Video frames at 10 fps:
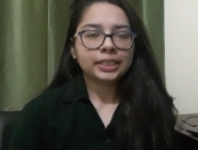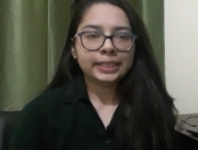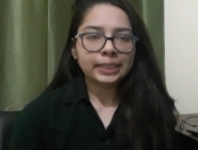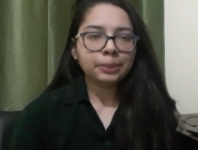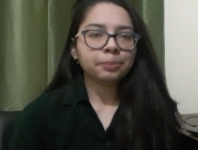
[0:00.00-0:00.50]

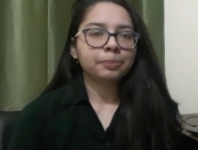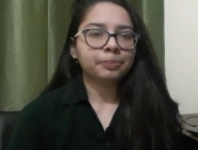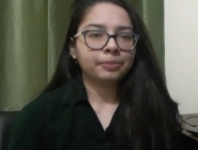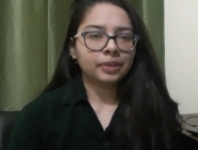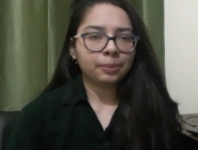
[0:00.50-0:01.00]
keep
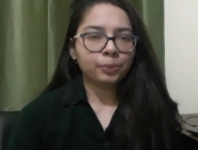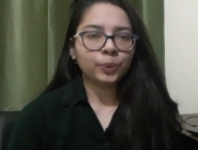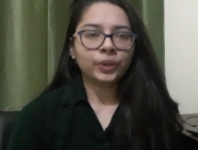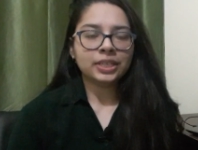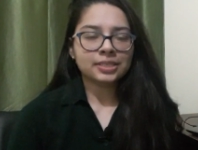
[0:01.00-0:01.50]

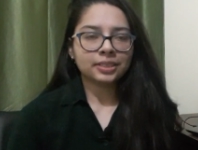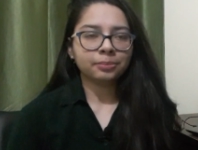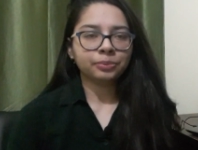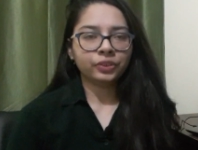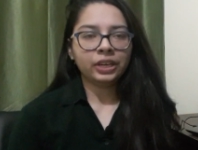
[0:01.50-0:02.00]
uploading
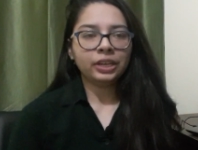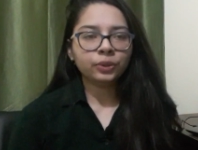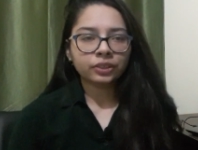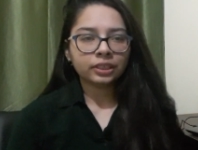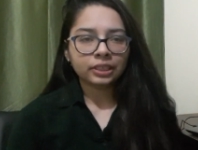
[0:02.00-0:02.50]
some really
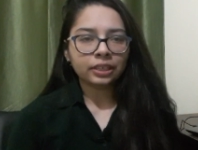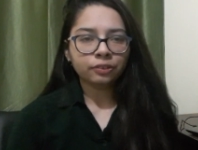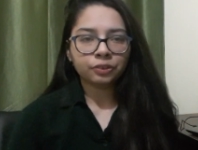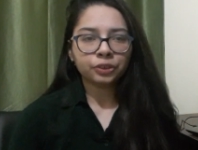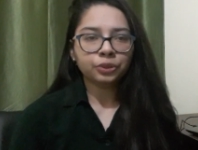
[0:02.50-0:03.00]
good
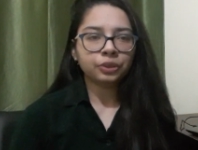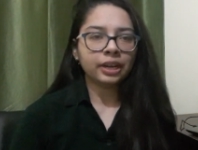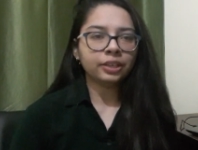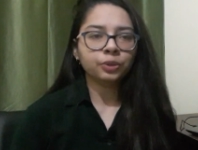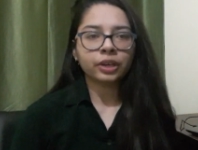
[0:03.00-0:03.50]
content for you,
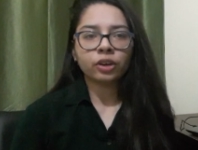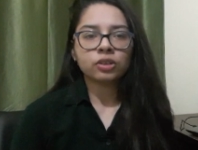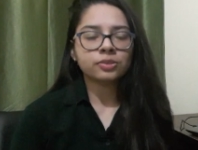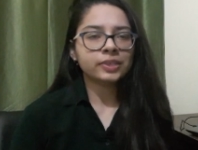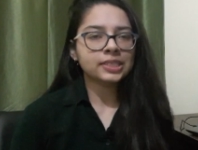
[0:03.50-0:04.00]
and you can
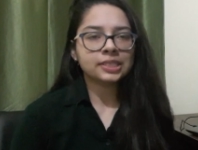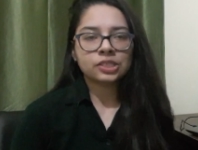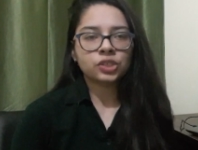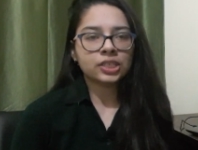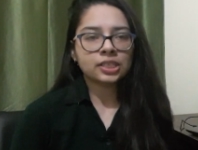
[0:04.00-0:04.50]
always
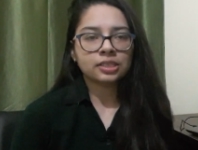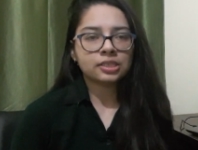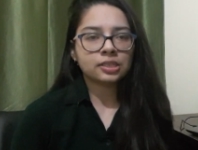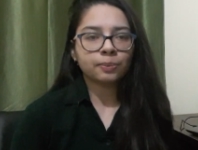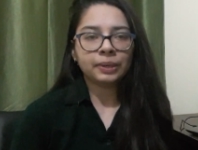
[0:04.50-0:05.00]
suggest
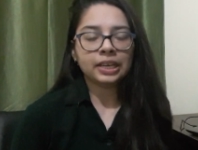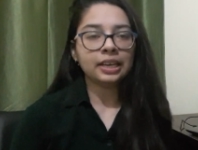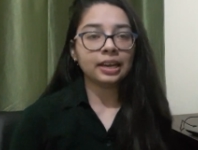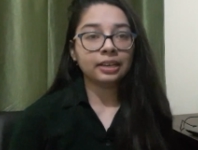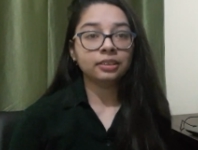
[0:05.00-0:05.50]

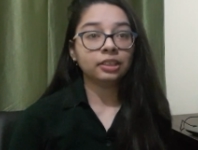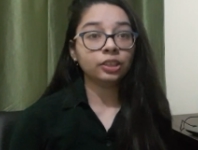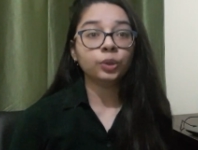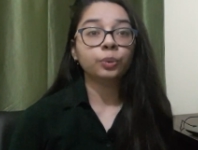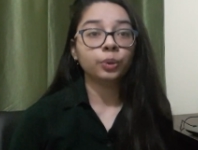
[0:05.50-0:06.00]
me
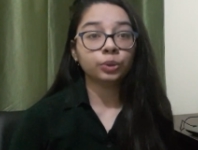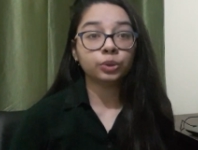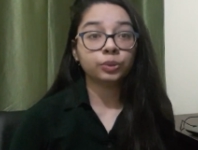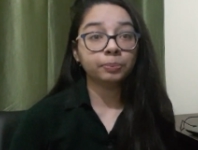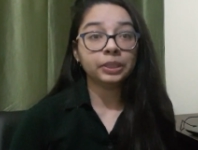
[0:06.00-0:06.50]
anything you want
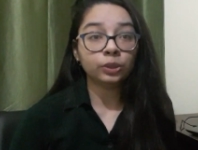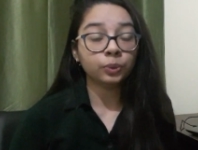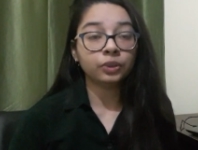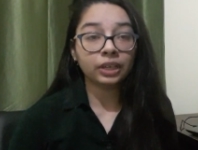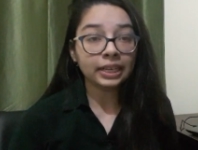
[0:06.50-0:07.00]
me to
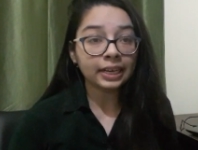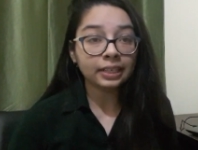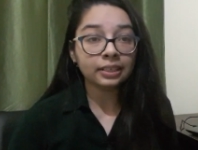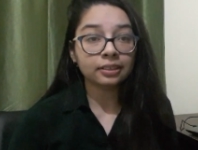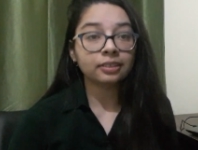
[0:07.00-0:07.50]
create.